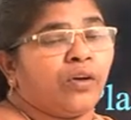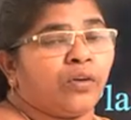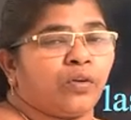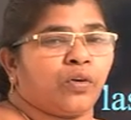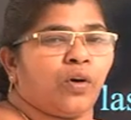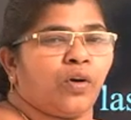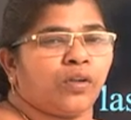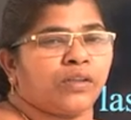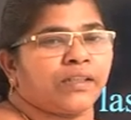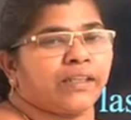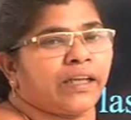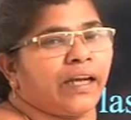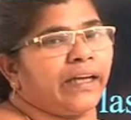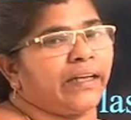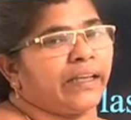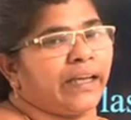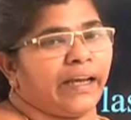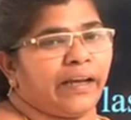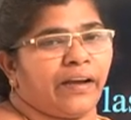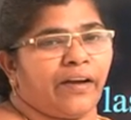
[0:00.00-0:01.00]

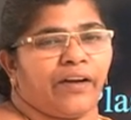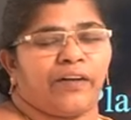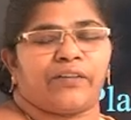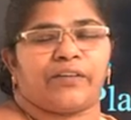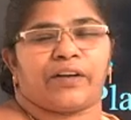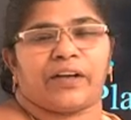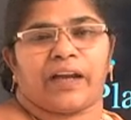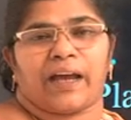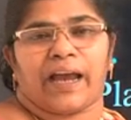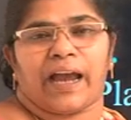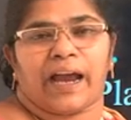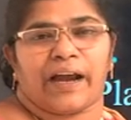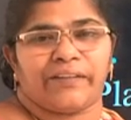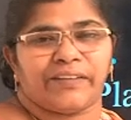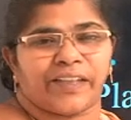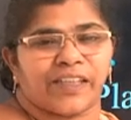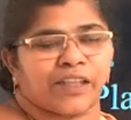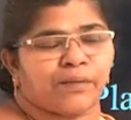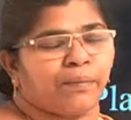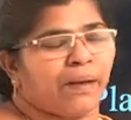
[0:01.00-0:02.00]
roadside they
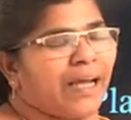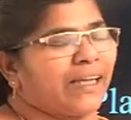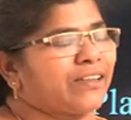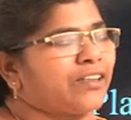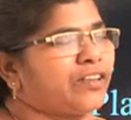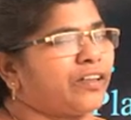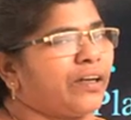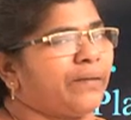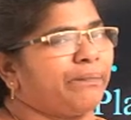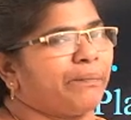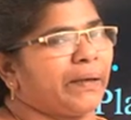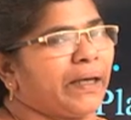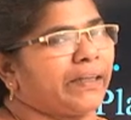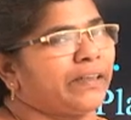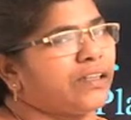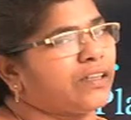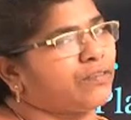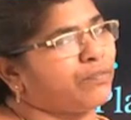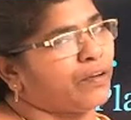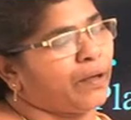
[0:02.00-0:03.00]
have this plaster of
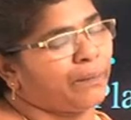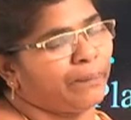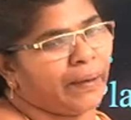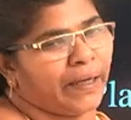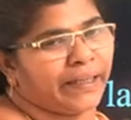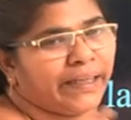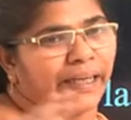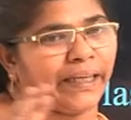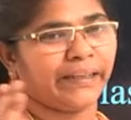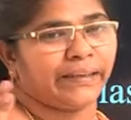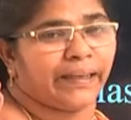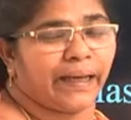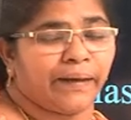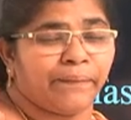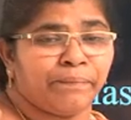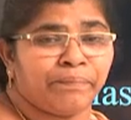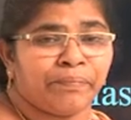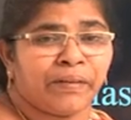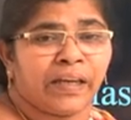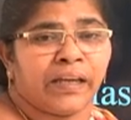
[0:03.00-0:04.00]
Paris for making the